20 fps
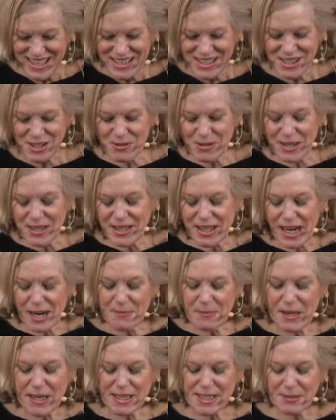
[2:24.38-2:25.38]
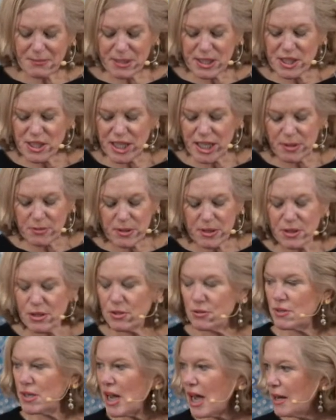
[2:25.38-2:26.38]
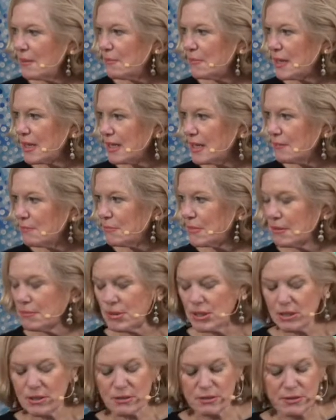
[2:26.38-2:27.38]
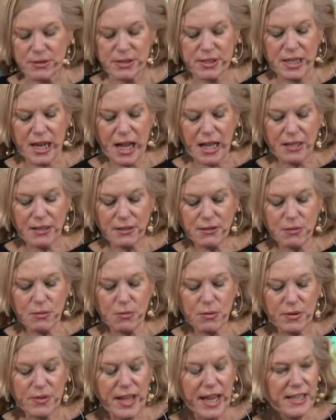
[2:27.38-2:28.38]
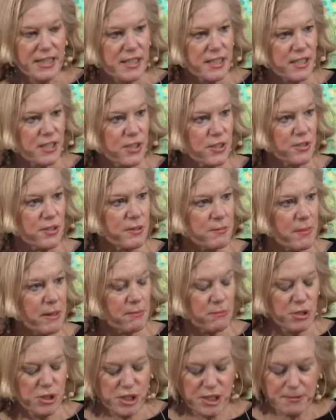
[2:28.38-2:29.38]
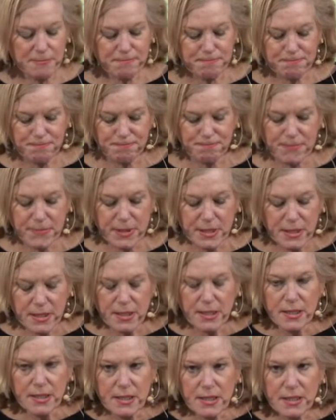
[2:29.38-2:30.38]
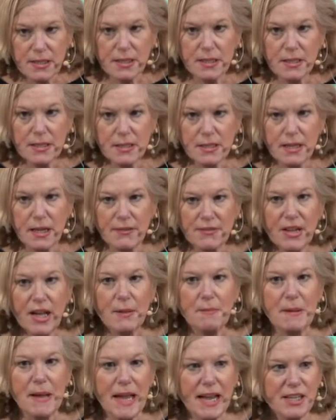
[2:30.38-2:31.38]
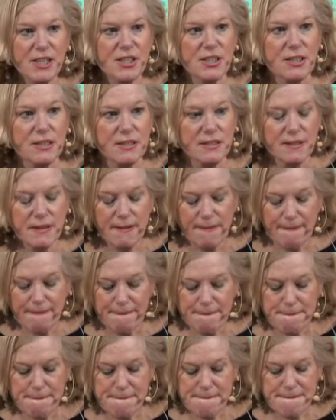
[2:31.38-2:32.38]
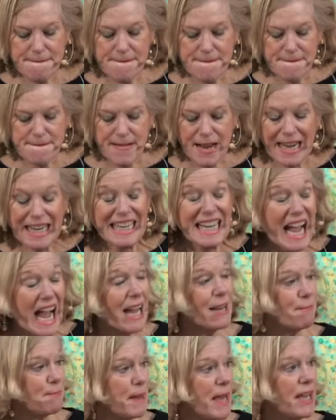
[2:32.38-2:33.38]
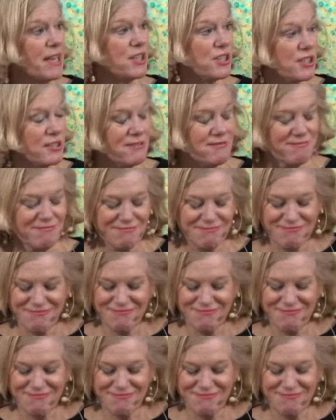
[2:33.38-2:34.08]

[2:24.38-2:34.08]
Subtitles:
So what could I possibly share with you, not being a biblical scholar or that sister in membership? I've got passion. I got passion.